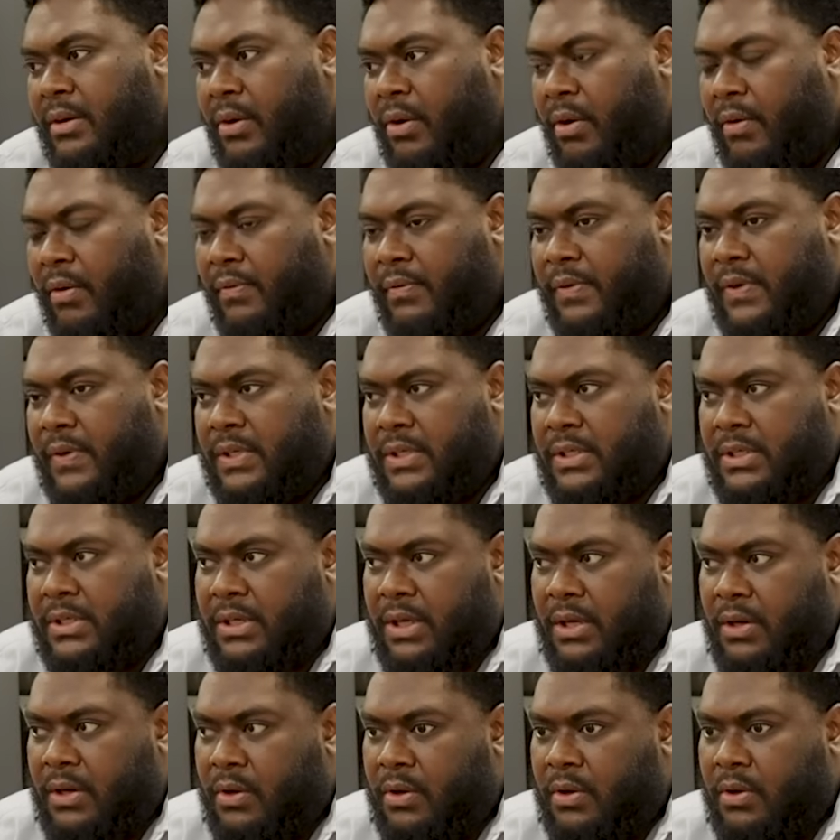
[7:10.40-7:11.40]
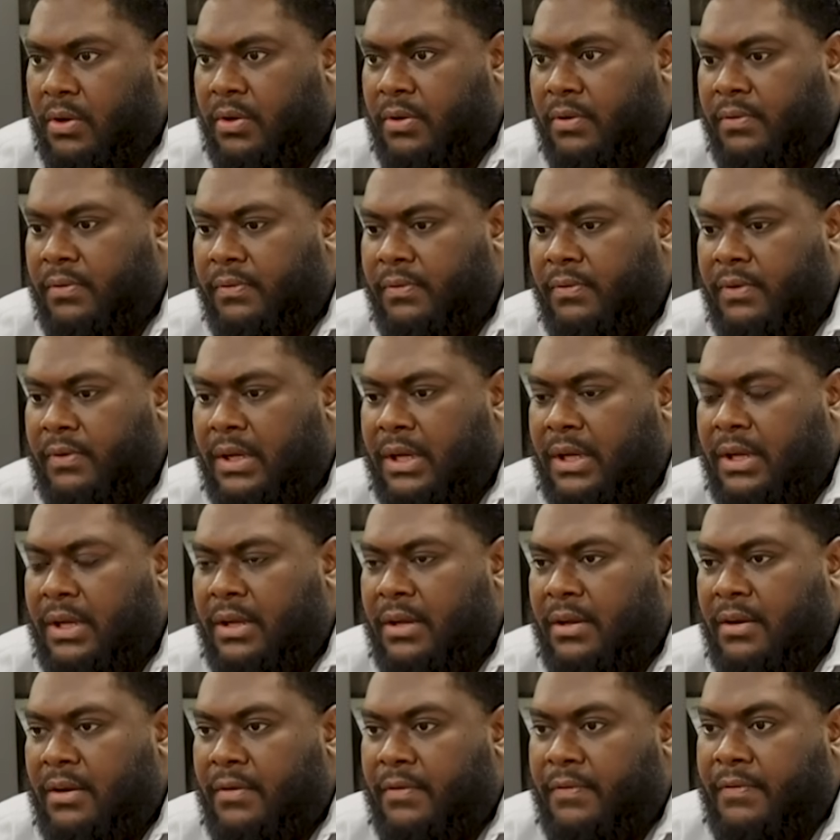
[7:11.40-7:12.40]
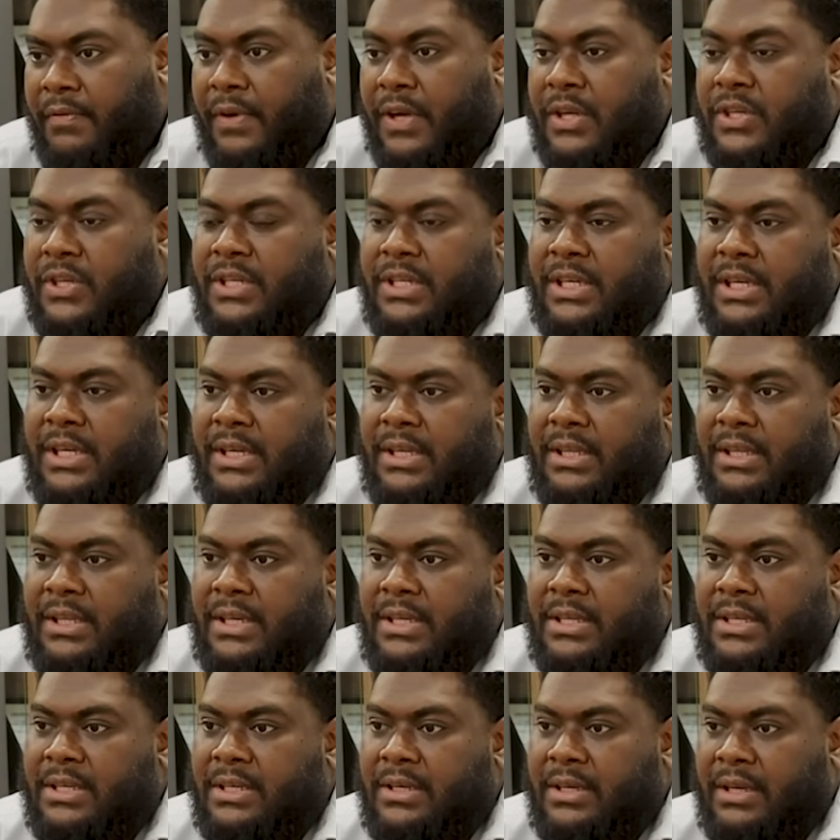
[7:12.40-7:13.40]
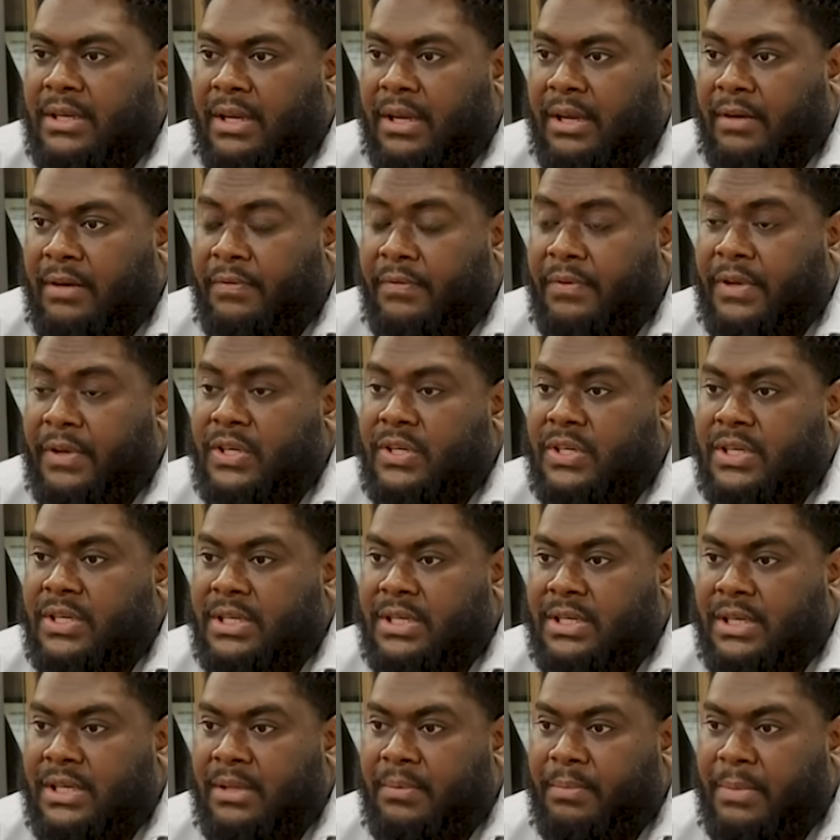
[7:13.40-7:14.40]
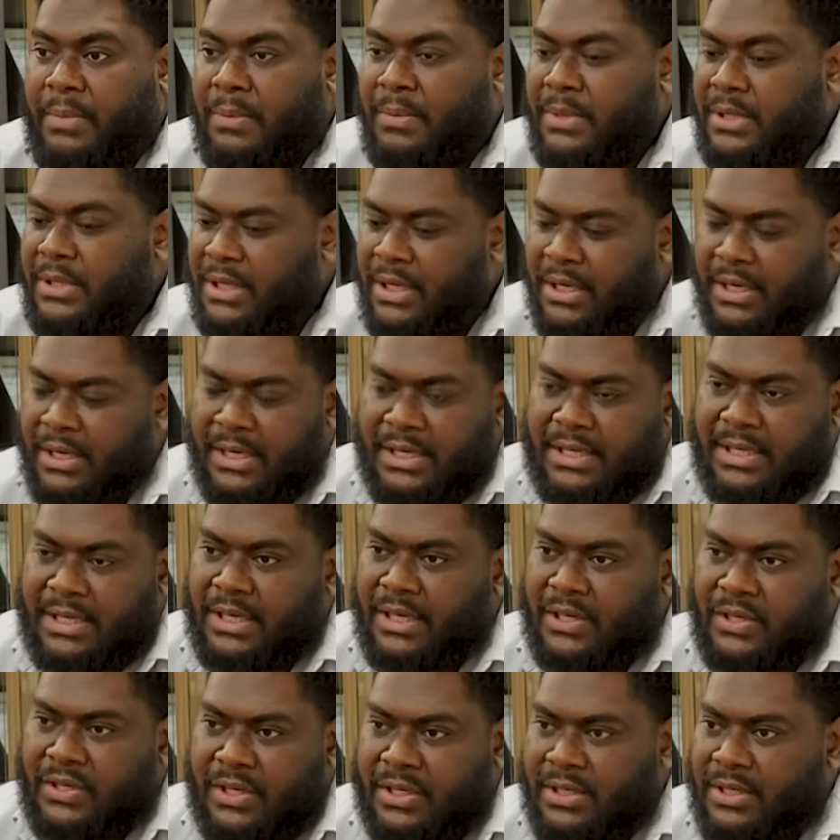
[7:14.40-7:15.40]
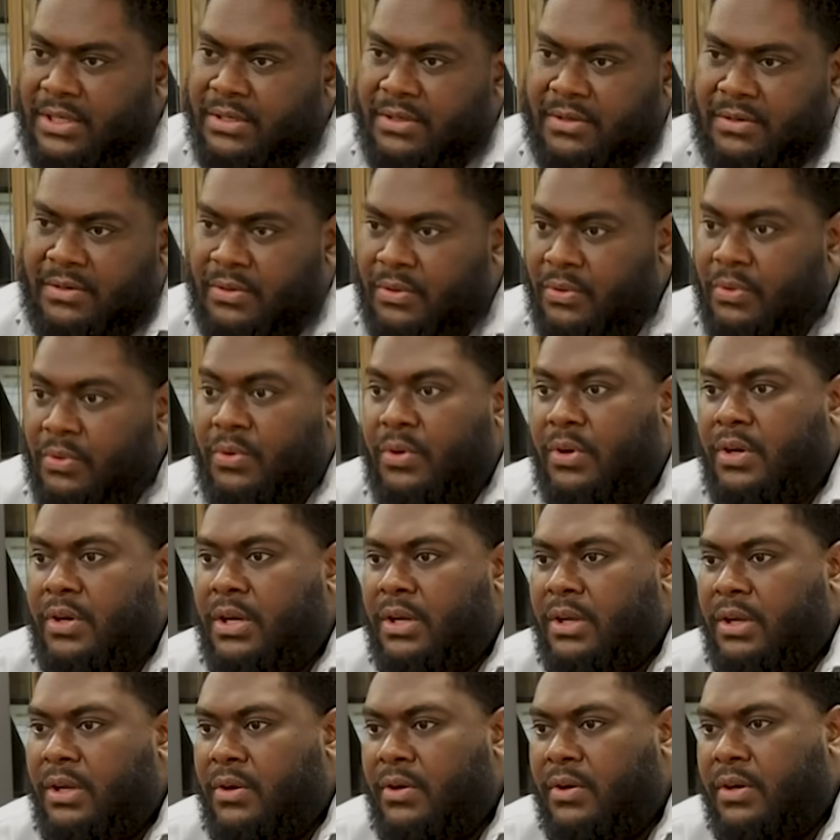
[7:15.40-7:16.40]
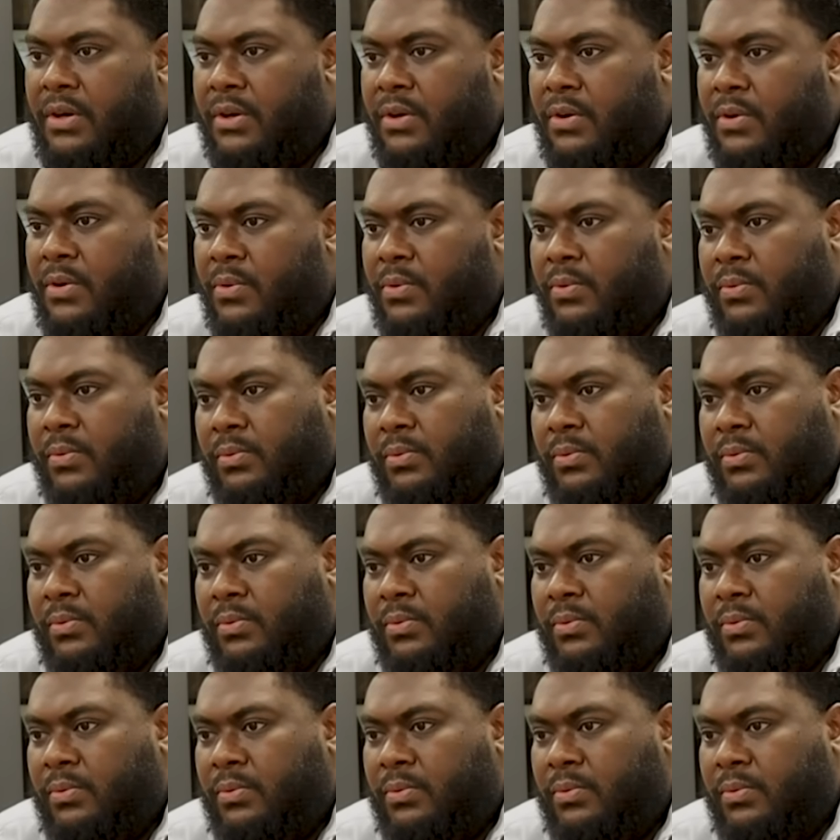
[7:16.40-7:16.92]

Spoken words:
offers a lot of functionalities and features that members can easily just do on the go.